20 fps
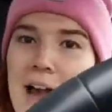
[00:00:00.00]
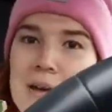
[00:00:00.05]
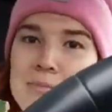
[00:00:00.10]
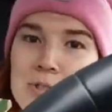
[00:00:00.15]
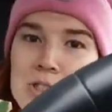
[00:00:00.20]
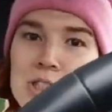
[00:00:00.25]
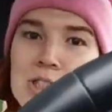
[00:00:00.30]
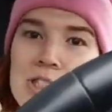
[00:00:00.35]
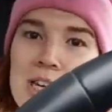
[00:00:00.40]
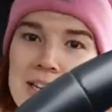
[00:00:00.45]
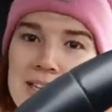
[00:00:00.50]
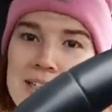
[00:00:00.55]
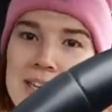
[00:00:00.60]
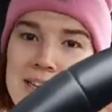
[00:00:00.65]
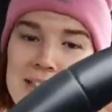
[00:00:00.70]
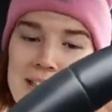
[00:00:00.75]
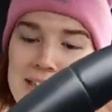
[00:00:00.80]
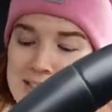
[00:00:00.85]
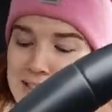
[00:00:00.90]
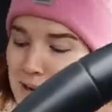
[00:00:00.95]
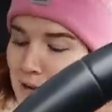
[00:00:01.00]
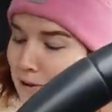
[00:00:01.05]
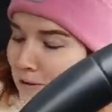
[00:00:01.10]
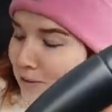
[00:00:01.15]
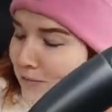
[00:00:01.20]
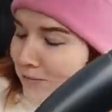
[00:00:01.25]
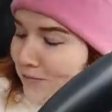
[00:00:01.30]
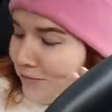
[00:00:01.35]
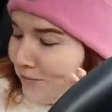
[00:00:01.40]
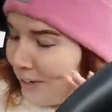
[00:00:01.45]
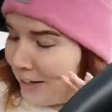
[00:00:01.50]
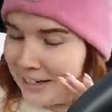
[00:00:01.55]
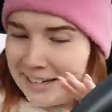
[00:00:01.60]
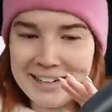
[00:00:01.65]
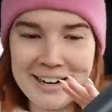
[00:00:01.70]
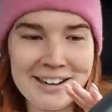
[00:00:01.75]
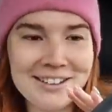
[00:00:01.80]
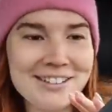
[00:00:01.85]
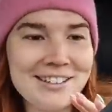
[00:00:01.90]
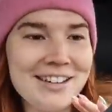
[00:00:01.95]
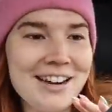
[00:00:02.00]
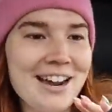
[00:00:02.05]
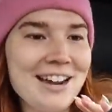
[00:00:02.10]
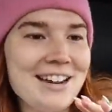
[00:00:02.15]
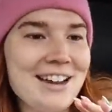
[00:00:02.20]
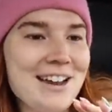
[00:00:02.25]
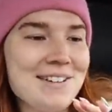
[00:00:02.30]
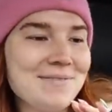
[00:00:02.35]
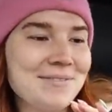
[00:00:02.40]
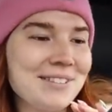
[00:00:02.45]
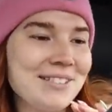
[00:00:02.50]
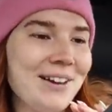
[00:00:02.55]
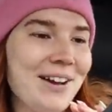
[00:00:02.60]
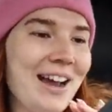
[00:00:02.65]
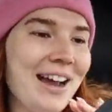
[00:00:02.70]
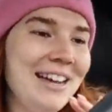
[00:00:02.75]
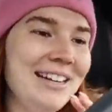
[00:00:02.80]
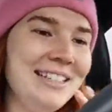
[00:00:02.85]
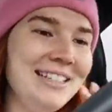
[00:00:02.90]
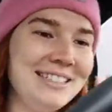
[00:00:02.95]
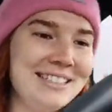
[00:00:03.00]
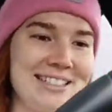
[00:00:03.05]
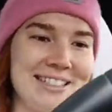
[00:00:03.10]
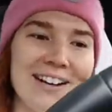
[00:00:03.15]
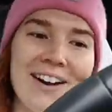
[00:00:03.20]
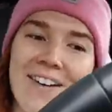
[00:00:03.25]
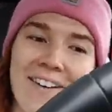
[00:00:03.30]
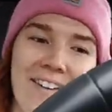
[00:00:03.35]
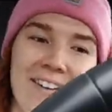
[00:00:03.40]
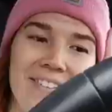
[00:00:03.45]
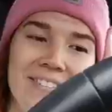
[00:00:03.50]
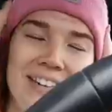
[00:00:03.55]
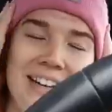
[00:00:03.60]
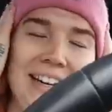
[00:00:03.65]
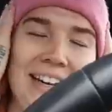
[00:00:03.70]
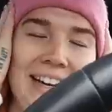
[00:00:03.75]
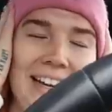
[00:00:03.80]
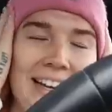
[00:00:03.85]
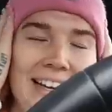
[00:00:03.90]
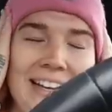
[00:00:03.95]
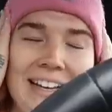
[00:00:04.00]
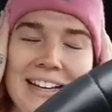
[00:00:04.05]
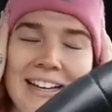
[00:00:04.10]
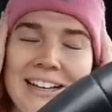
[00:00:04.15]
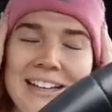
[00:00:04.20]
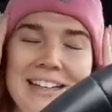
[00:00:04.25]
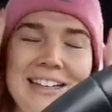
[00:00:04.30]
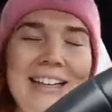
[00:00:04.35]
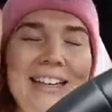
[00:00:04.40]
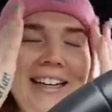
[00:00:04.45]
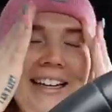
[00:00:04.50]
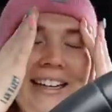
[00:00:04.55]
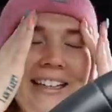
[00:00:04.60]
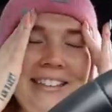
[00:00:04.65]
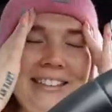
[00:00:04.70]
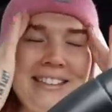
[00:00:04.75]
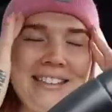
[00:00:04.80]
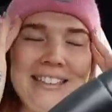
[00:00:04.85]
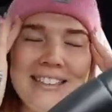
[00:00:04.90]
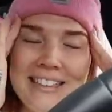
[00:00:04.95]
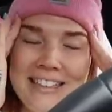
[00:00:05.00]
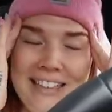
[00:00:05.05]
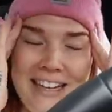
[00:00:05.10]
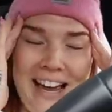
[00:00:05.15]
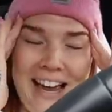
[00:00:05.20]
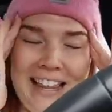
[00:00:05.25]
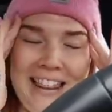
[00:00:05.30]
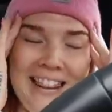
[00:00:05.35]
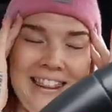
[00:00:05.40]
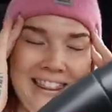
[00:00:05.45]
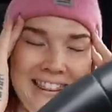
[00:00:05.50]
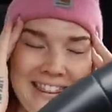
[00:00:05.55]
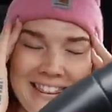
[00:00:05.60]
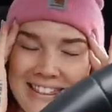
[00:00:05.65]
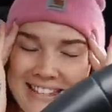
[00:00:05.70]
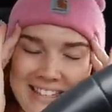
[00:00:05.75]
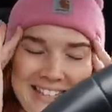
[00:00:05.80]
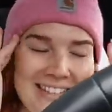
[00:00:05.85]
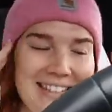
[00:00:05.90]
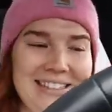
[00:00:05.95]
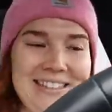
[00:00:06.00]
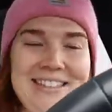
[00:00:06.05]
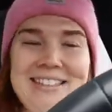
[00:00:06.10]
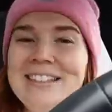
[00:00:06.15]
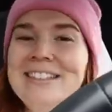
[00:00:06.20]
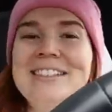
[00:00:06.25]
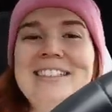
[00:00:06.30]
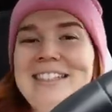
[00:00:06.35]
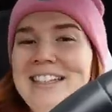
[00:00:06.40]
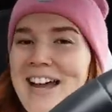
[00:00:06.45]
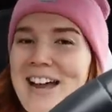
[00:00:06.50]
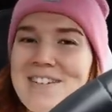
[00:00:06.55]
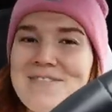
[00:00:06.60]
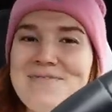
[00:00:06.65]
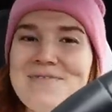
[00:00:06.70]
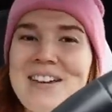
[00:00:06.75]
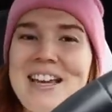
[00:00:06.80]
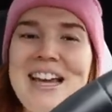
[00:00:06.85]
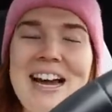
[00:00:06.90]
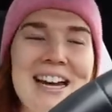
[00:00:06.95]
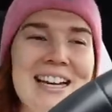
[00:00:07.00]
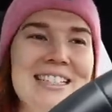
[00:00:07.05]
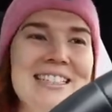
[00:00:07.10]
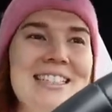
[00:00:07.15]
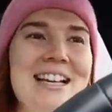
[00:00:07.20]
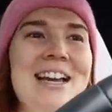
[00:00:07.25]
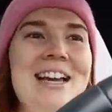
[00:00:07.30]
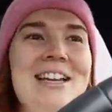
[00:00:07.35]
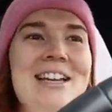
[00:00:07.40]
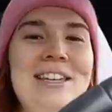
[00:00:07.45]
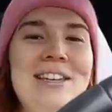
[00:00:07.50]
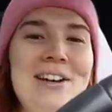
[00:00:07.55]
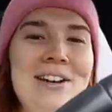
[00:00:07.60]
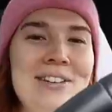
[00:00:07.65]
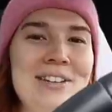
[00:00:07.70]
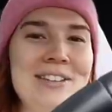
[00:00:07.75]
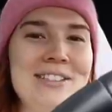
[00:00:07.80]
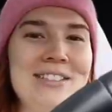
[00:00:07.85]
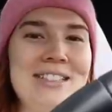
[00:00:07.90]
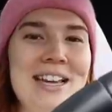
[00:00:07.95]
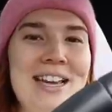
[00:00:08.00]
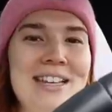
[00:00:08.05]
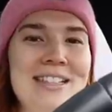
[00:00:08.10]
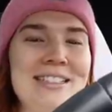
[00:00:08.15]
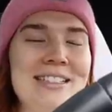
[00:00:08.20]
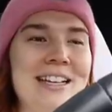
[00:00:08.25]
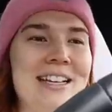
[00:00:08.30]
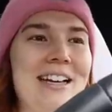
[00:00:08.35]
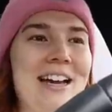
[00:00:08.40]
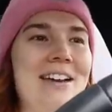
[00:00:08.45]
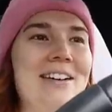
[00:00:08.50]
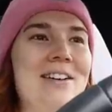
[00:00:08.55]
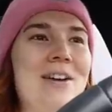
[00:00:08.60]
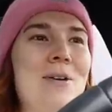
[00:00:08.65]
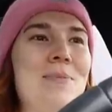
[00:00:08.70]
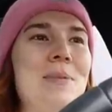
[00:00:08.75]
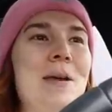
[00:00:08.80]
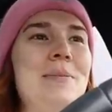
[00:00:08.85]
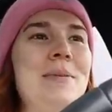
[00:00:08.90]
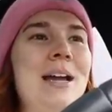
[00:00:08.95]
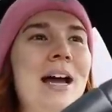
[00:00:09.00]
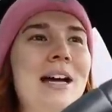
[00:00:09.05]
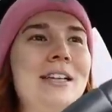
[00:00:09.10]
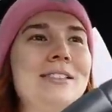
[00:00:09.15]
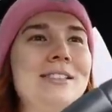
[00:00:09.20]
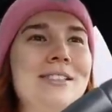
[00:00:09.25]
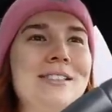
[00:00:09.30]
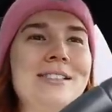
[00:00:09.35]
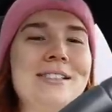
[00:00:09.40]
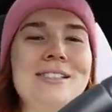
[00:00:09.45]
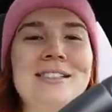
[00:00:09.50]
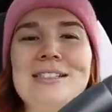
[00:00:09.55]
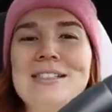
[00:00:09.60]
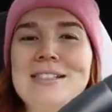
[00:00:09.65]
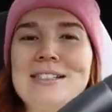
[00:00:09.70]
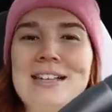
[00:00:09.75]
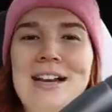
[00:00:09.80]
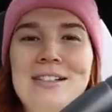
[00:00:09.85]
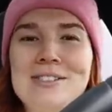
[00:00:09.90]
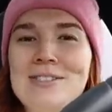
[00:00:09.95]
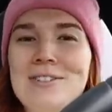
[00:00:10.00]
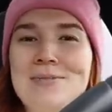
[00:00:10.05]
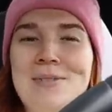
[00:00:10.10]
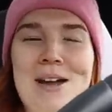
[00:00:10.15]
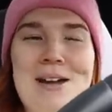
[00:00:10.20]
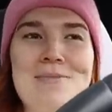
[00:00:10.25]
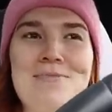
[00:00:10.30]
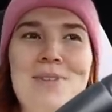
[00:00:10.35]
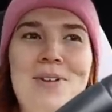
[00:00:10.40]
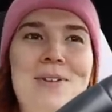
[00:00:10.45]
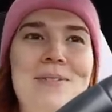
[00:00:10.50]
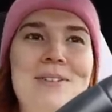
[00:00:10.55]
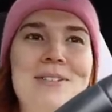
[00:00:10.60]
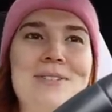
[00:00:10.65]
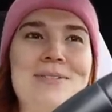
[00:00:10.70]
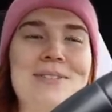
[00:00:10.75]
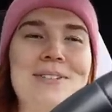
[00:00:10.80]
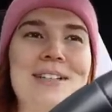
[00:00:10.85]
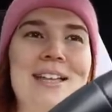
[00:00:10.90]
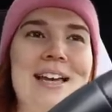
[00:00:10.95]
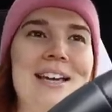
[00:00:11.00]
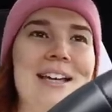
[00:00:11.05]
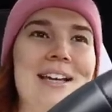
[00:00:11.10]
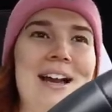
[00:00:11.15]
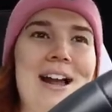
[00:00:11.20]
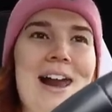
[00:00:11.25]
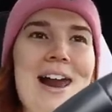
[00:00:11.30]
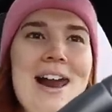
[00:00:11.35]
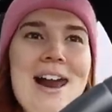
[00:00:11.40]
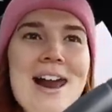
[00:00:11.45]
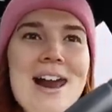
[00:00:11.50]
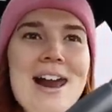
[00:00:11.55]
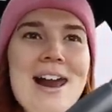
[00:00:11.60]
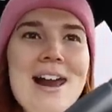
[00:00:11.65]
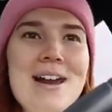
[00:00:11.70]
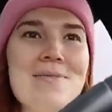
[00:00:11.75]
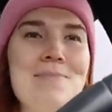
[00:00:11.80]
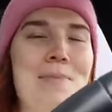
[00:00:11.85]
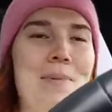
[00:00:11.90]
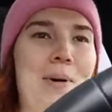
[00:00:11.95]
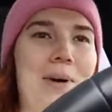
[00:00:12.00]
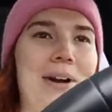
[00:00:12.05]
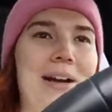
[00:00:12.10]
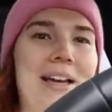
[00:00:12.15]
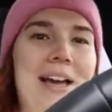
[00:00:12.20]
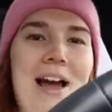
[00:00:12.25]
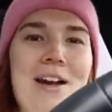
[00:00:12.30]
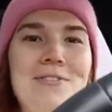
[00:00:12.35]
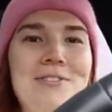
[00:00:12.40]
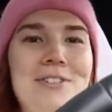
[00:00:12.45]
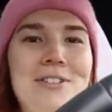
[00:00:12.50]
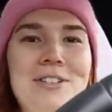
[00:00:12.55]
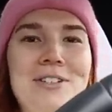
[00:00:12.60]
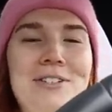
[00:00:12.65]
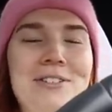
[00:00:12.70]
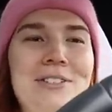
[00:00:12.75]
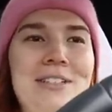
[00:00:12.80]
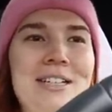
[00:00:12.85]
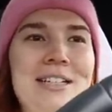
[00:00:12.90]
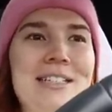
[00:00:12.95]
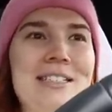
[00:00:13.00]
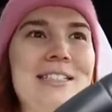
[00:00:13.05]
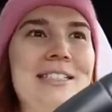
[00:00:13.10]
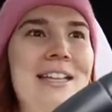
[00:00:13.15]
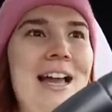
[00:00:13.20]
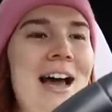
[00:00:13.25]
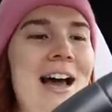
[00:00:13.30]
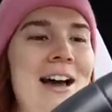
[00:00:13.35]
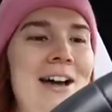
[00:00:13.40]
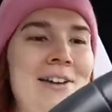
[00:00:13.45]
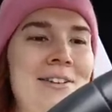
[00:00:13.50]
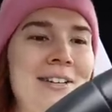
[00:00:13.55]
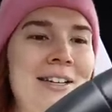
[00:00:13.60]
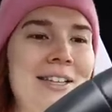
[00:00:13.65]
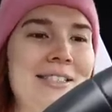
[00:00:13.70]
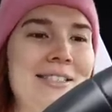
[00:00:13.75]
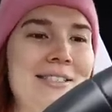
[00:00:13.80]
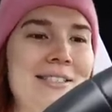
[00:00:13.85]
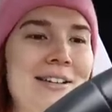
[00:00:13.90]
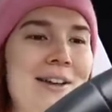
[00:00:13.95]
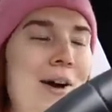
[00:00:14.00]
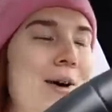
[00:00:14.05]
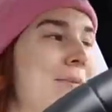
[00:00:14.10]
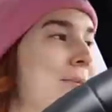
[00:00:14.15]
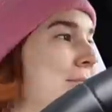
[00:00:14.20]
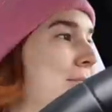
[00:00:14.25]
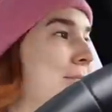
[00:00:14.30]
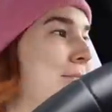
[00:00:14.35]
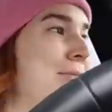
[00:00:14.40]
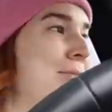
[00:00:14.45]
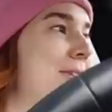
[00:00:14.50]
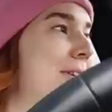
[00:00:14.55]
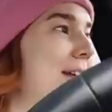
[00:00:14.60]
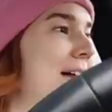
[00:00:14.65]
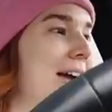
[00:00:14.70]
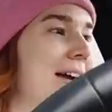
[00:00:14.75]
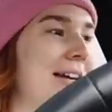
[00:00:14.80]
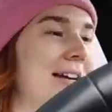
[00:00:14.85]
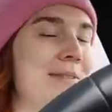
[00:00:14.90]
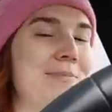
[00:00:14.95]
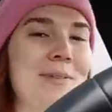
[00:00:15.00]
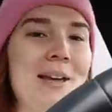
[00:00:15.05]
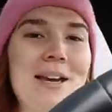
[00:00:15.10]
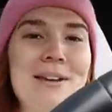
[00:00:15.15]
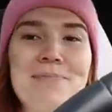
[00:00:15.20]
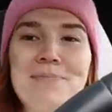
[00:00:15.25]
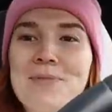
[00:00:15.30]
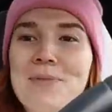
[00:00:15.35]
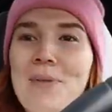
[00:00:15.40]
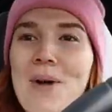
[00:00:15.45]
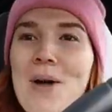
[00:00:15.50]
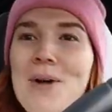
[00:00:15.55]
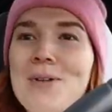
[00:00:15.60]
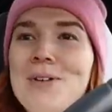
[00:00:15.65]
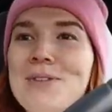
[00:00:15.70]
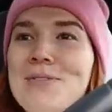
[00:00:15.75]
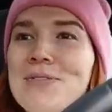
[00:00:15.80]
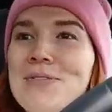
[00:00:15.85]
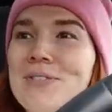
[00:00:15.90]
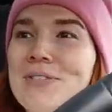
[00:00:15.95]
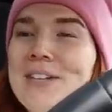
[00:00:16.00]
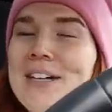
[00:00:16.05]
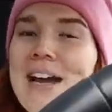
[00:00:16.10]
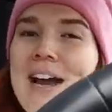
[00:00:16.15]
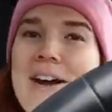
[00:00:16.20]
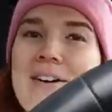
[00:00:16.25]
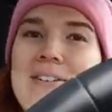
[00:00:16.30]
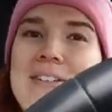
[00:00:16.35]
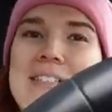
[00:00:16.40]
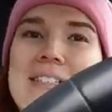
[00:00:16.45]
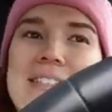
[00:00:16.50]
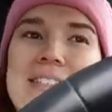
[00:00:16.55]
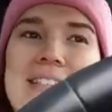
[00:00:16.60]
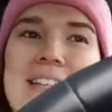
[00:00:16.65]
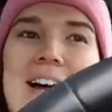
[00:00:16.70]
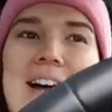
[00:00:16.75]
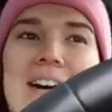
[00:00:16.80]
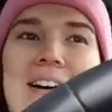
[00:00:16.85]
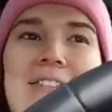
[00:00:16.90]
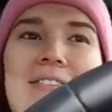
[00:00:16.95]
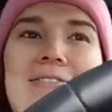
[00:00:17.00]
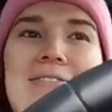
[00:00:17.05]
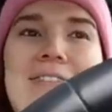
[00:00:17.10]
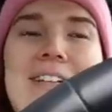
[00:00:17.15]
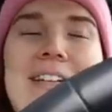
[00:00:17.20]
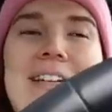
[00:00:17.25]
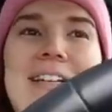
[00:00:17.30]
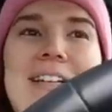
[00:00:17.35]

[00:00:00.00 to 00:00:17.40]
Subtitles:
I'm shaking, that's how friggin' hungry I am. So I need to go home and eat and do stuff because, you know, those days, like, I don't know, maybe I just shouldn't schedule my appointments for like morning, afternoon, because now it's almost 2 o'clock and I'm like, well, you have 3 hours of